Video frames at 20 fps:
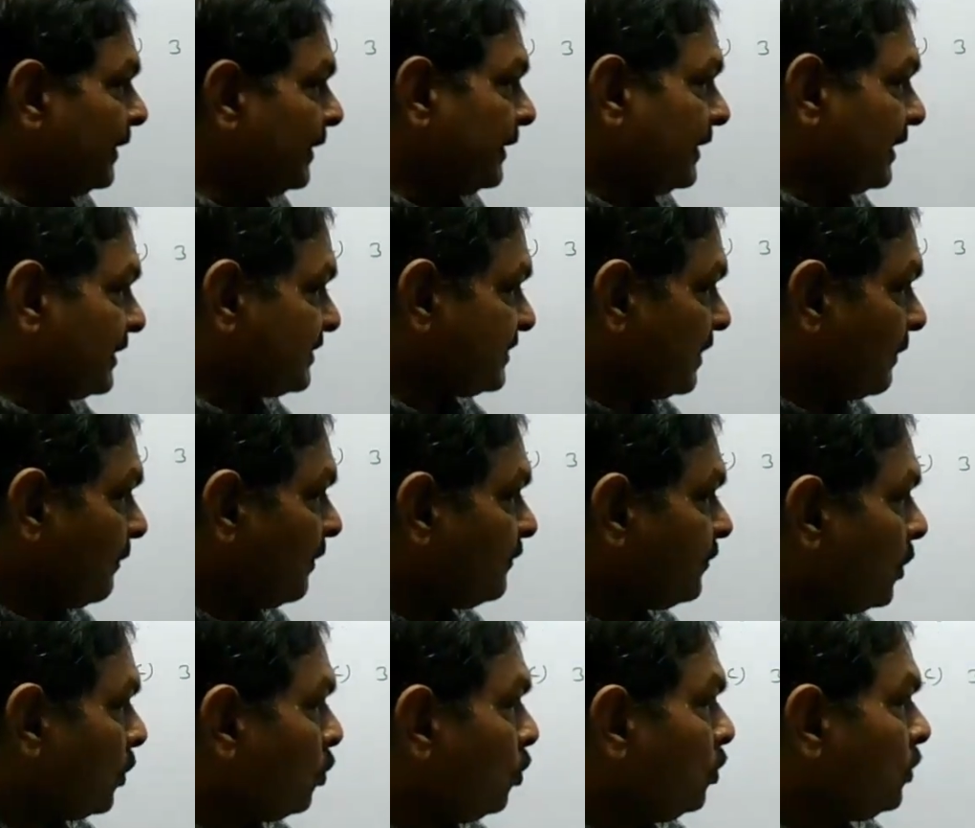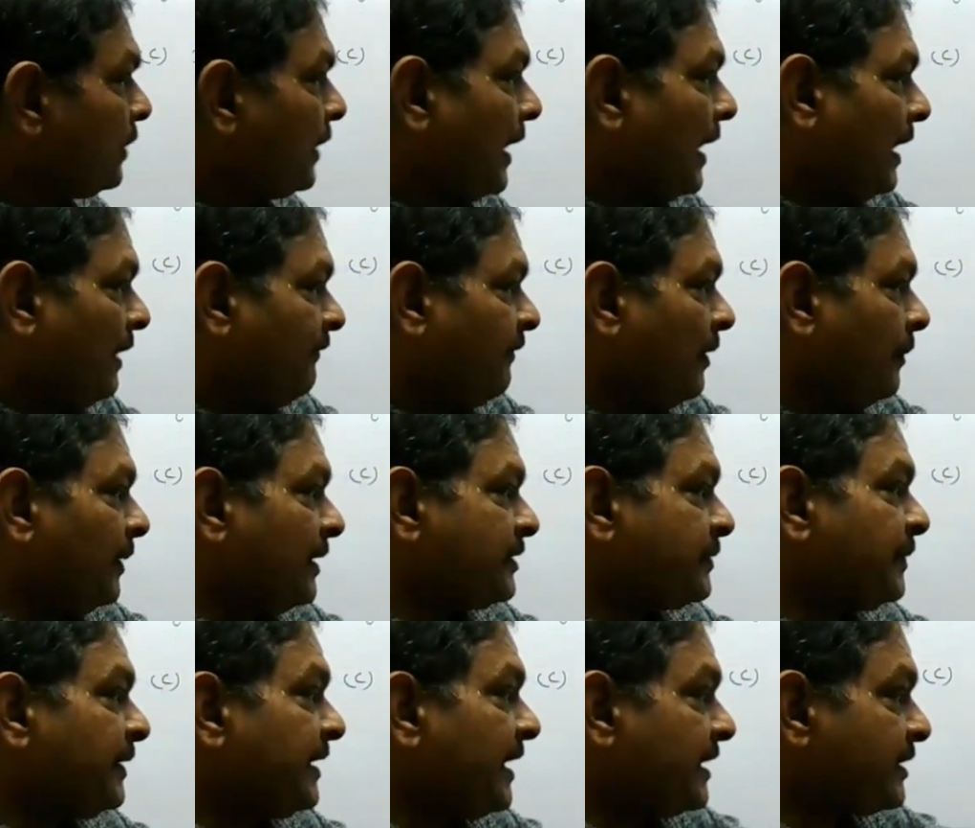that sum of the root alpha plus
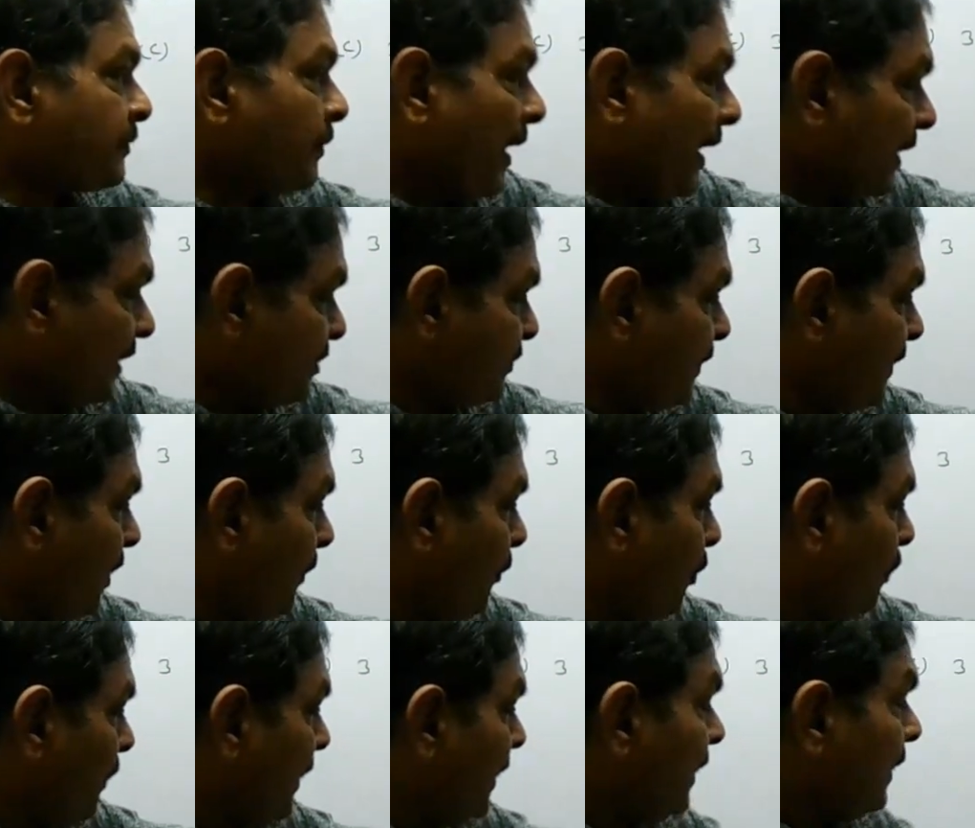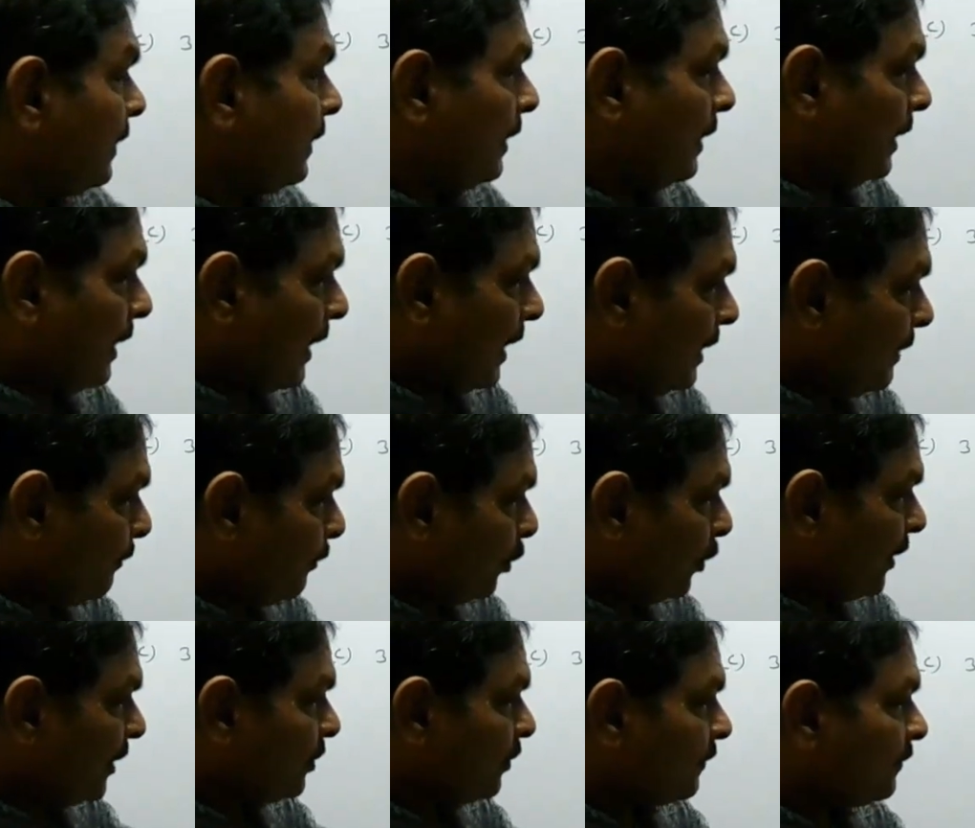beta is minus b upon a and
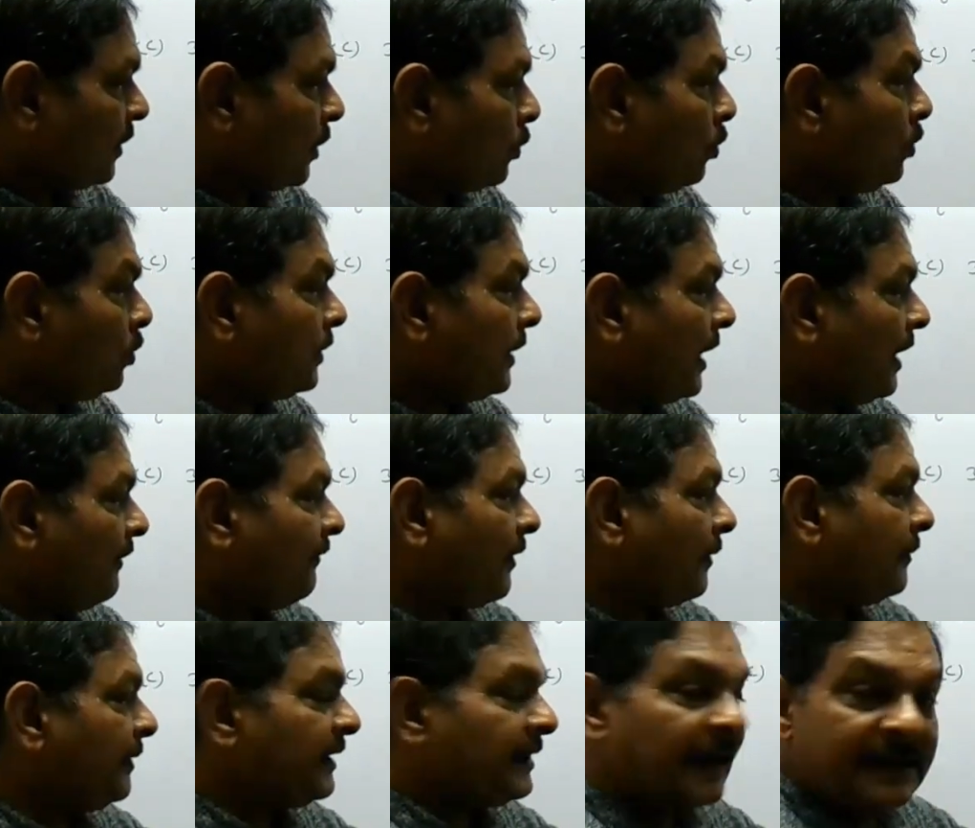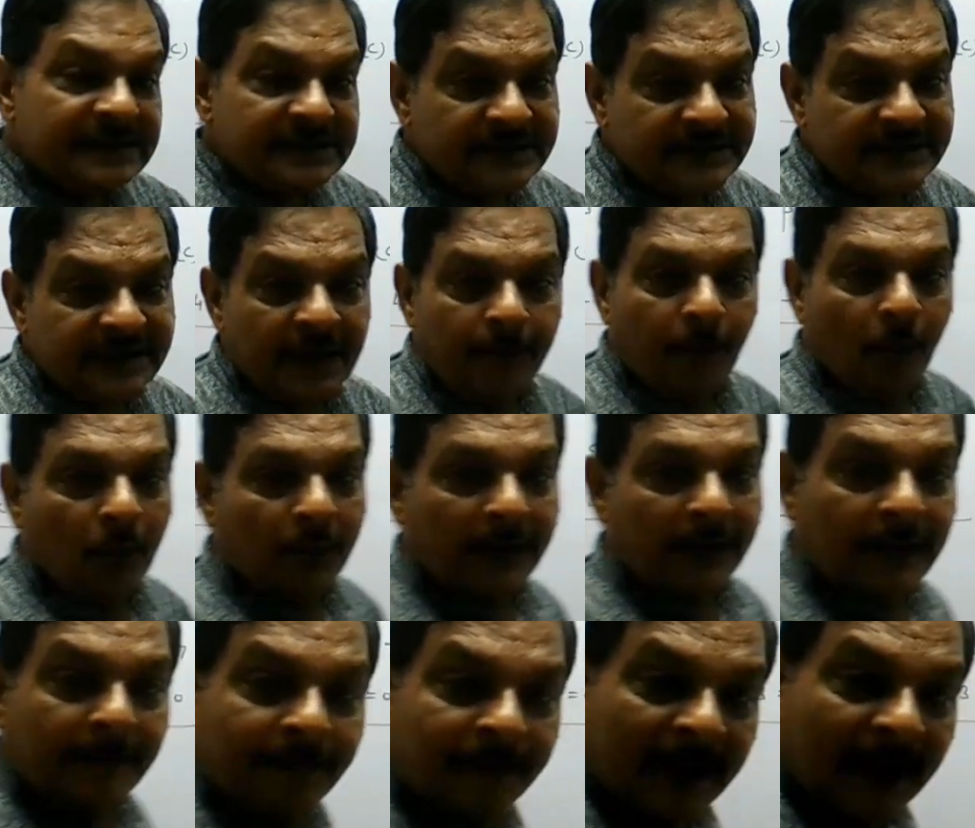product of the root alpha beta is c upon a.
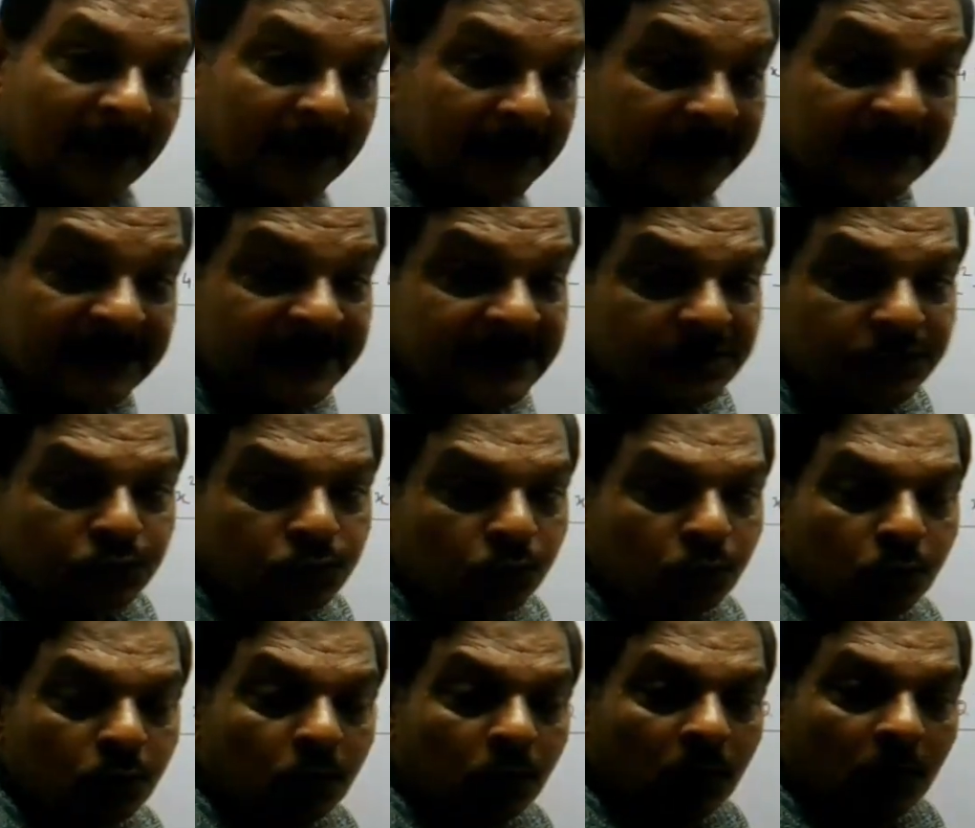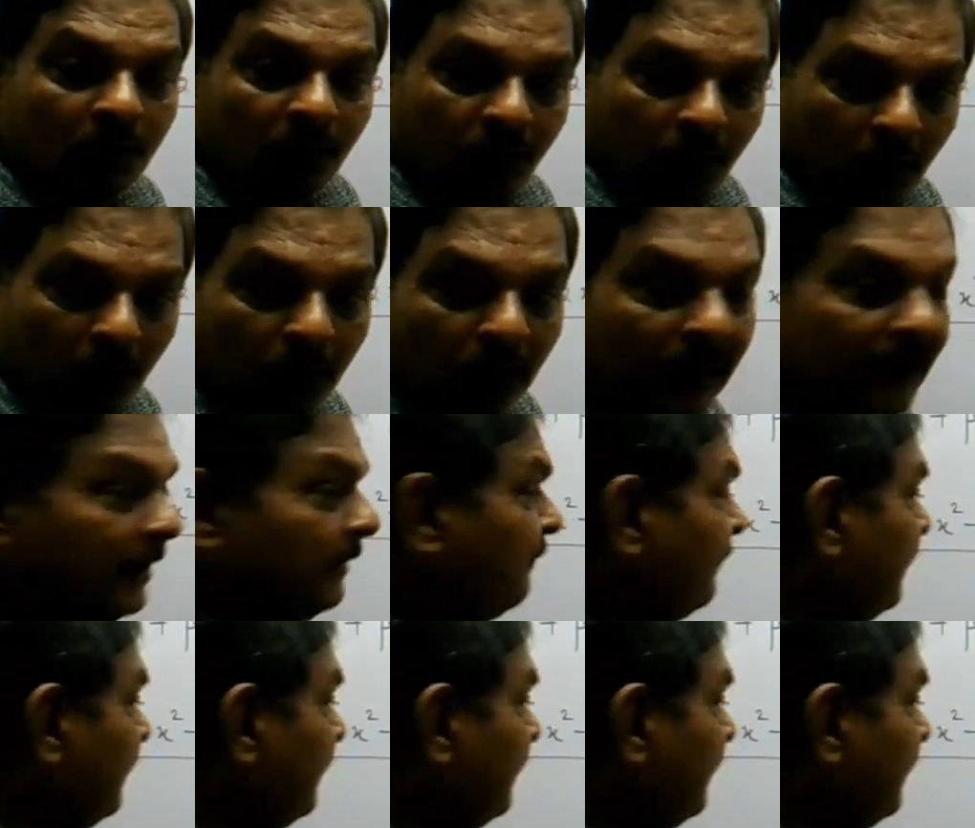And these two formulae